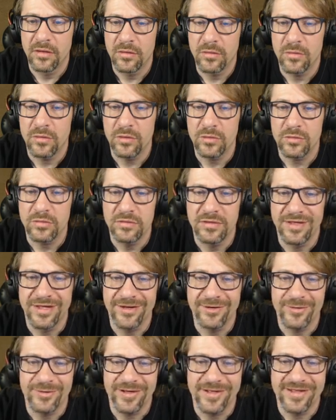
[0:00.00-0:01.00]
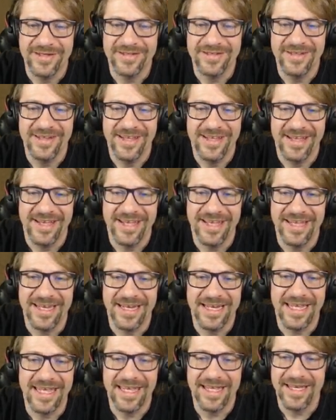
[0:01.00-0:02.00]
Ooh, I don't need to hit it
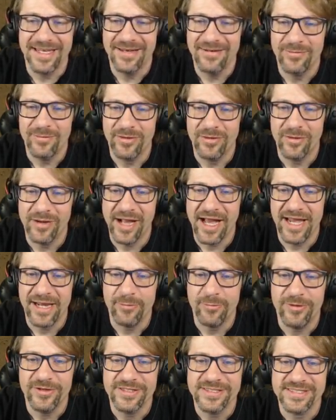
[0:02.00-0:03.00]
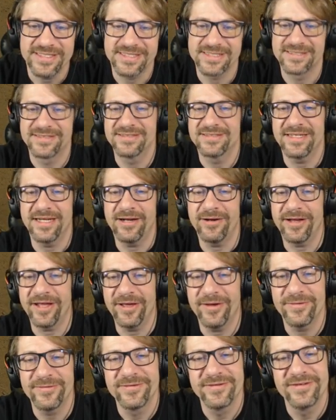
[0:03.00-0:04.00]
again. We all got it once. There we go.